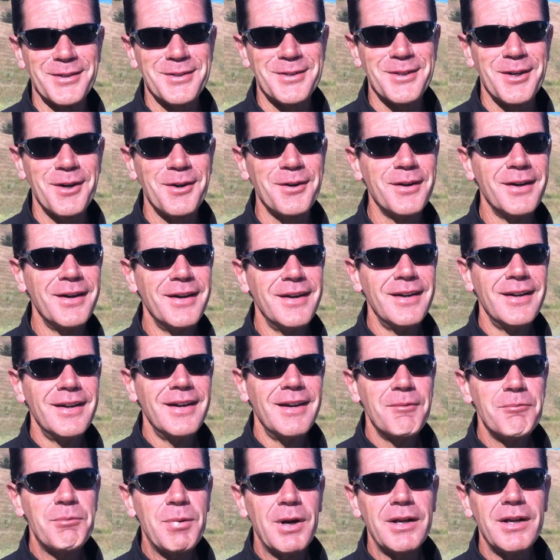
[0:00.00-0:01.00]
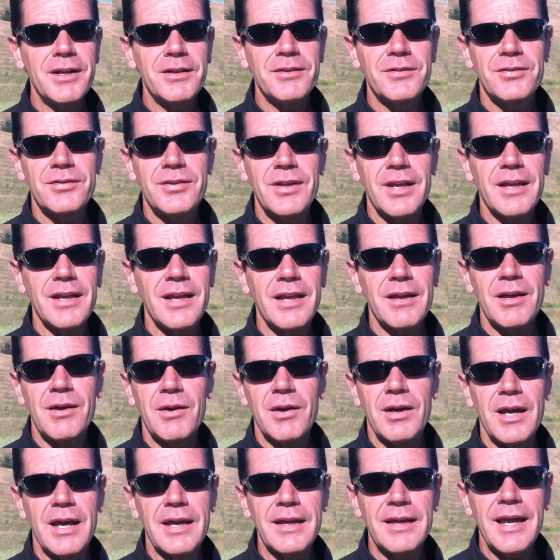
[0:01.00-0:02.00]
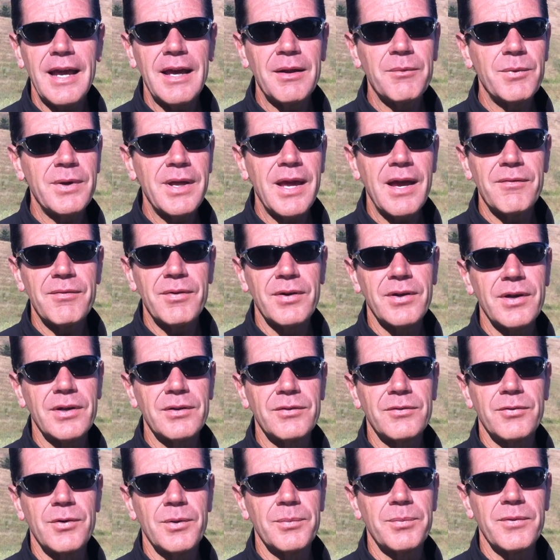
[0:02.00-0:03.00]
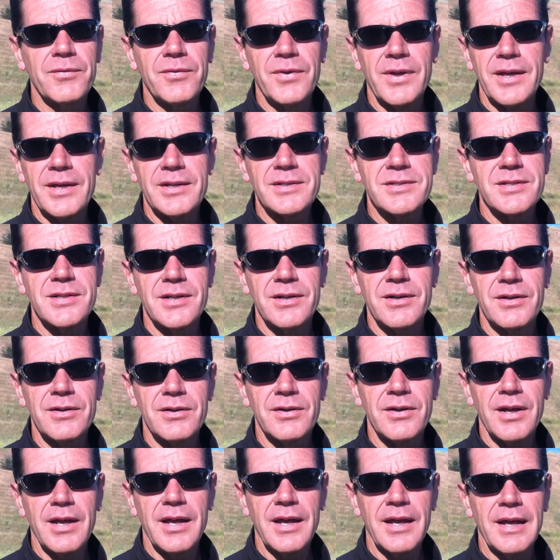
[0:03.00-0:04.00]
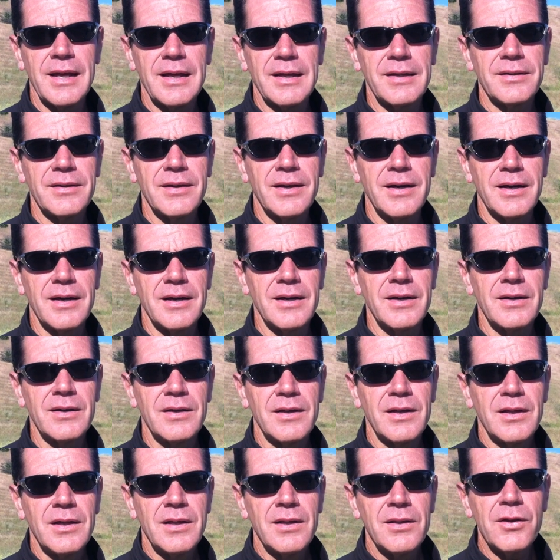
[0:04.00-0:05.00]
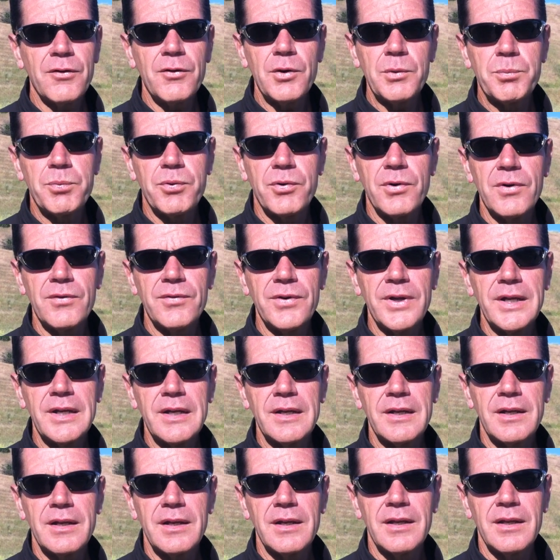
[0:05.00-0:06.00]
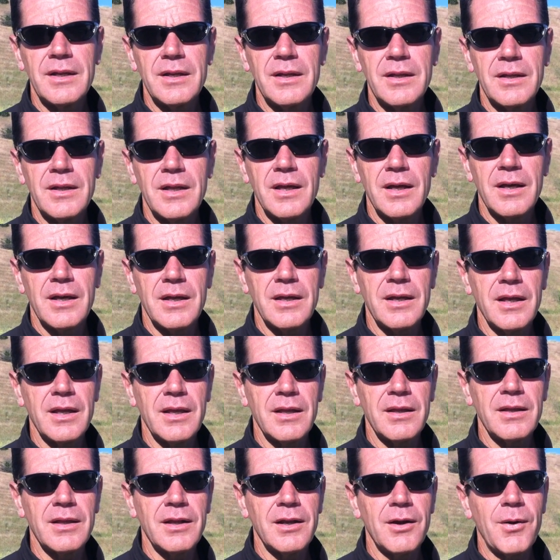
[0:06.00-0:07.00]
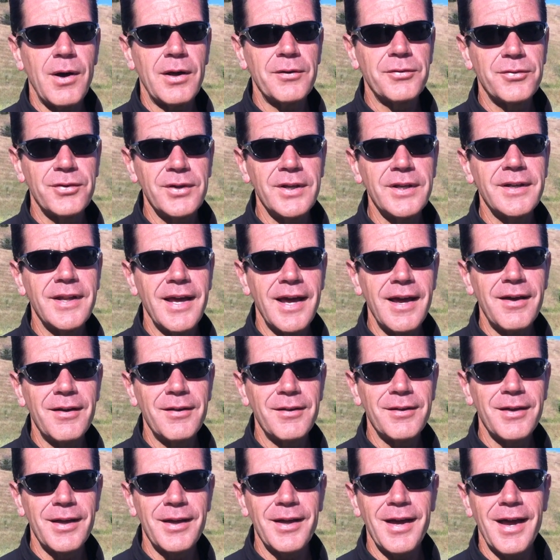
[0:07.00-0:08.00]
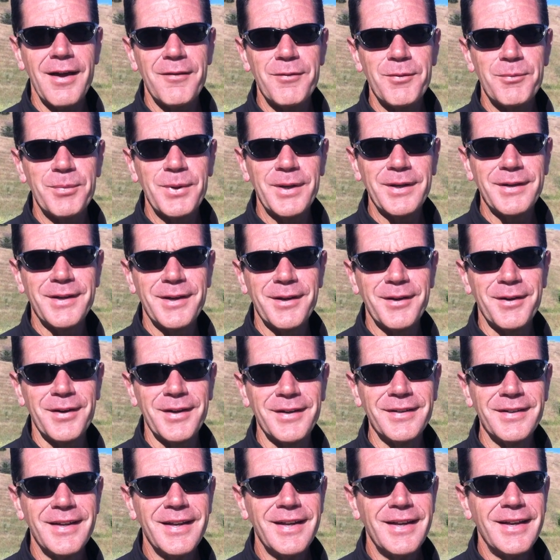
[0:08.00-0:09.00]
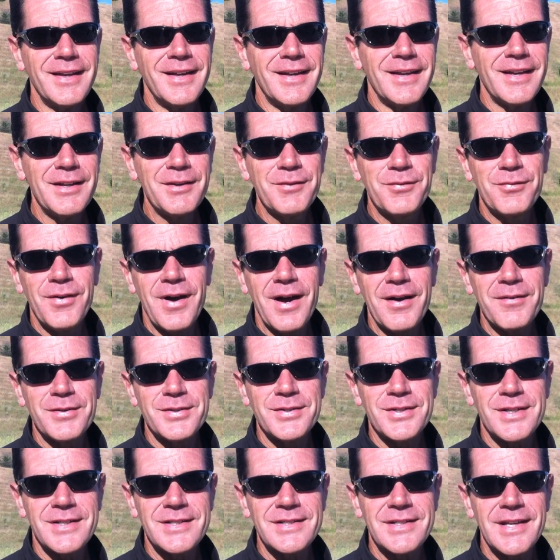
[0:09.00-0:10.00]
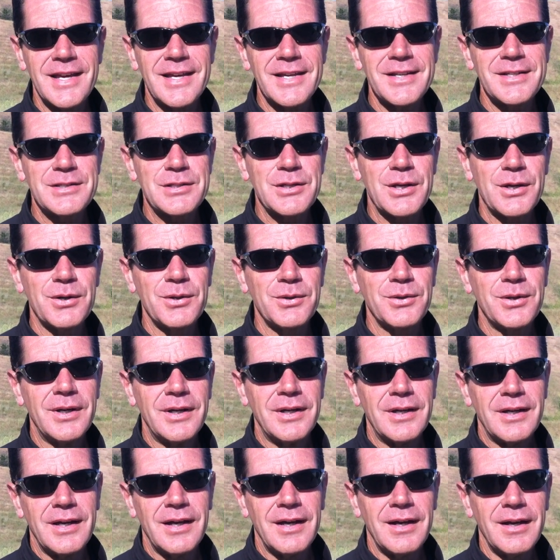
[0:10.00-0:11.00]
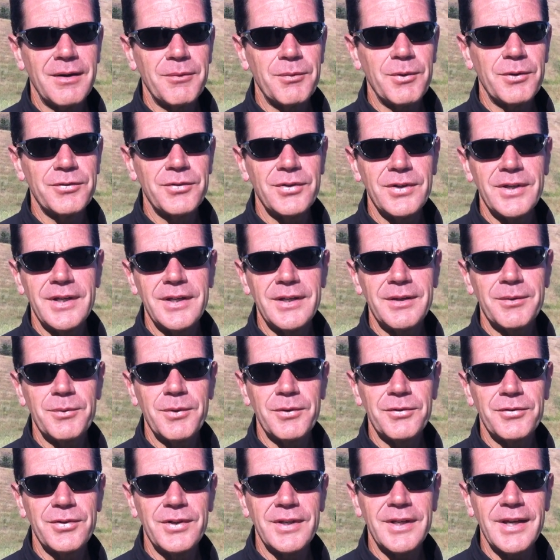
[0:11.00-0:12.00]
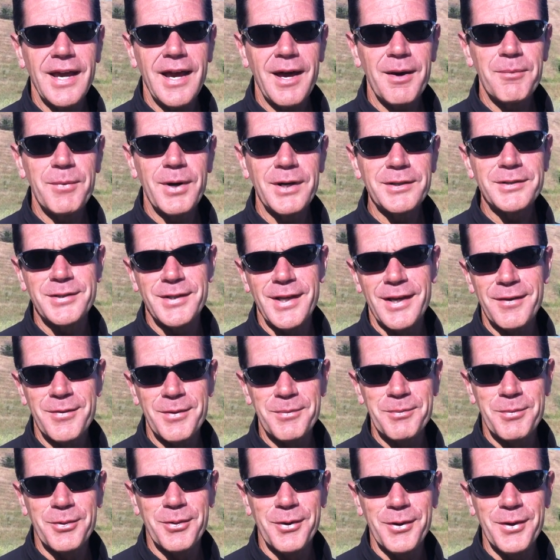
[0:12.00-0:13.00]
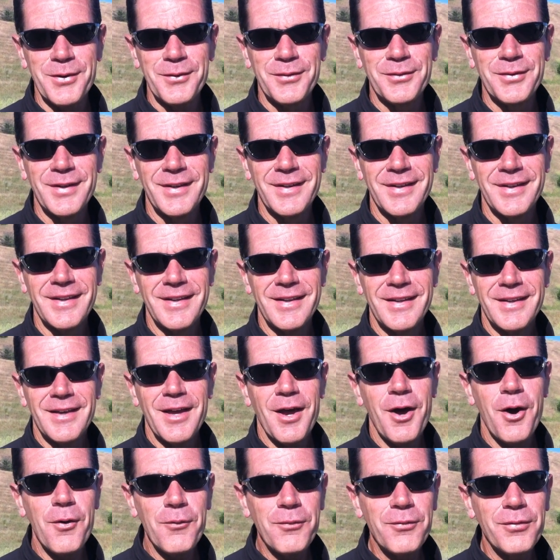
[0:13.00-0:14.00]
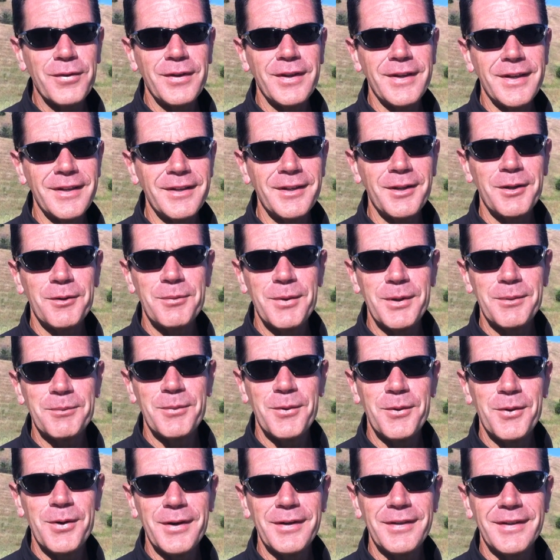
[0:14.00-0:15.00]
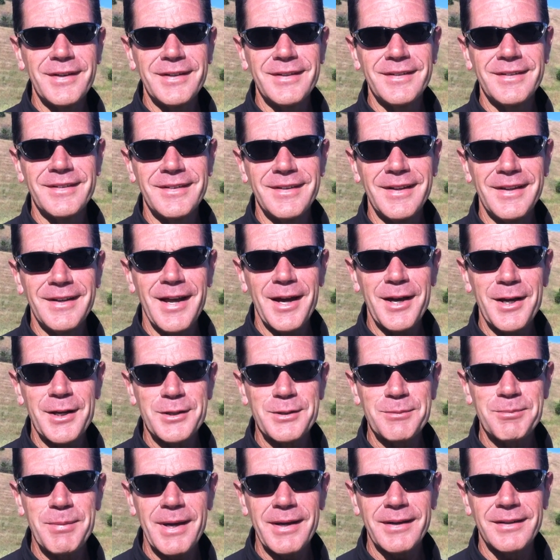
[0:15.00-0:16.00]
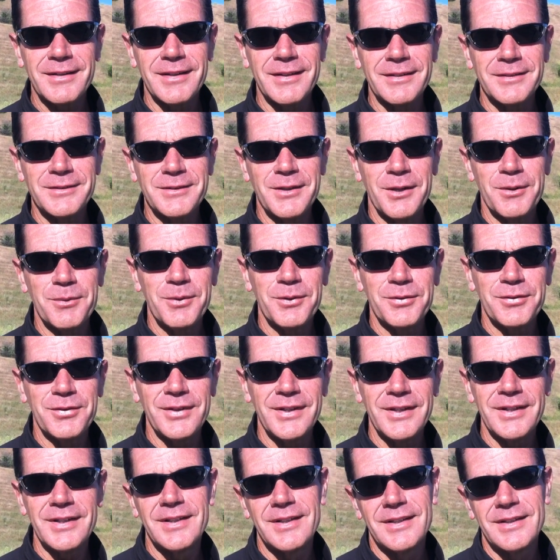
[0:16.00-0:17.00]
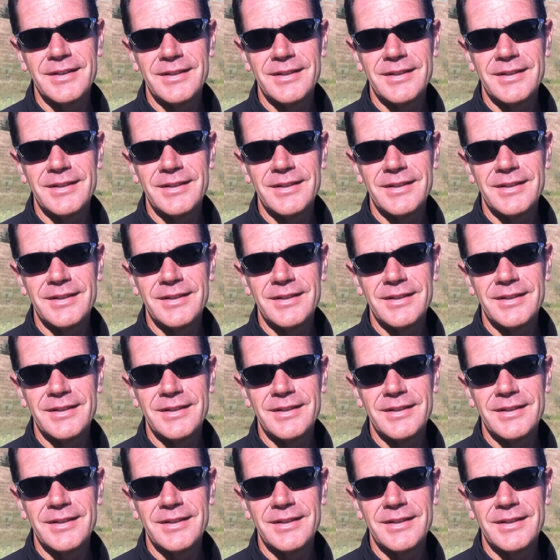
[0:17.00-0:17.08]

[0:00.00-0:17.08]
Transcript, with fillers: So, but it's uh, again, we have a good group of kids here, and uh, they're improving. Uh, you know, I'll see now. I haven't been here in, in five or six days, so uh, we'll see. We'll see how much they've improved. Hopefully, a little bit more than than I expected. So we'll see.